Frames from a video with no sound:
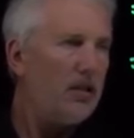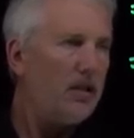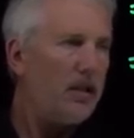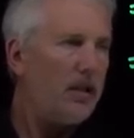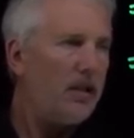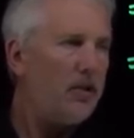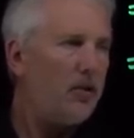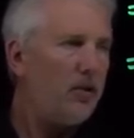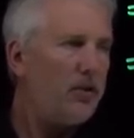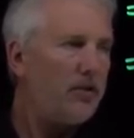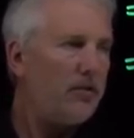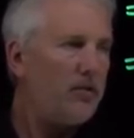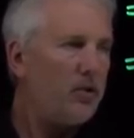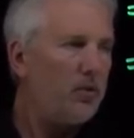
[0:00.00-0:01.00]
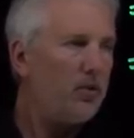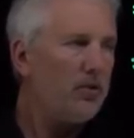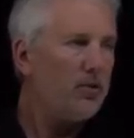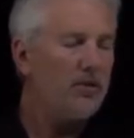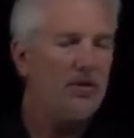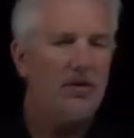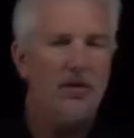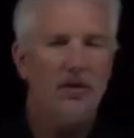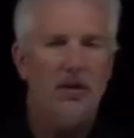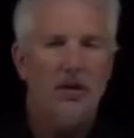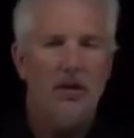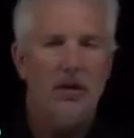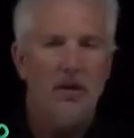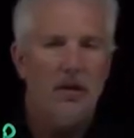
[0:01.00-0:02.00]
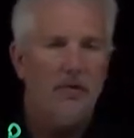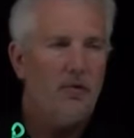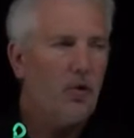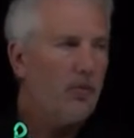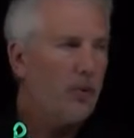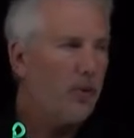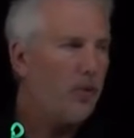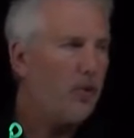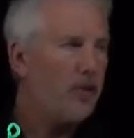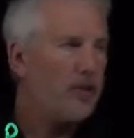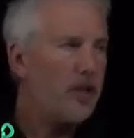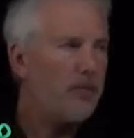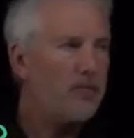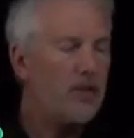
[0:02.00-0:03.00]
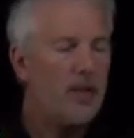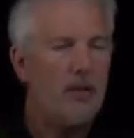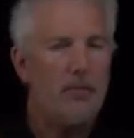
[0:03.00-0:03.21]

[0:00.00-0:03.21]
in units of joules, 4.1 times 10 to the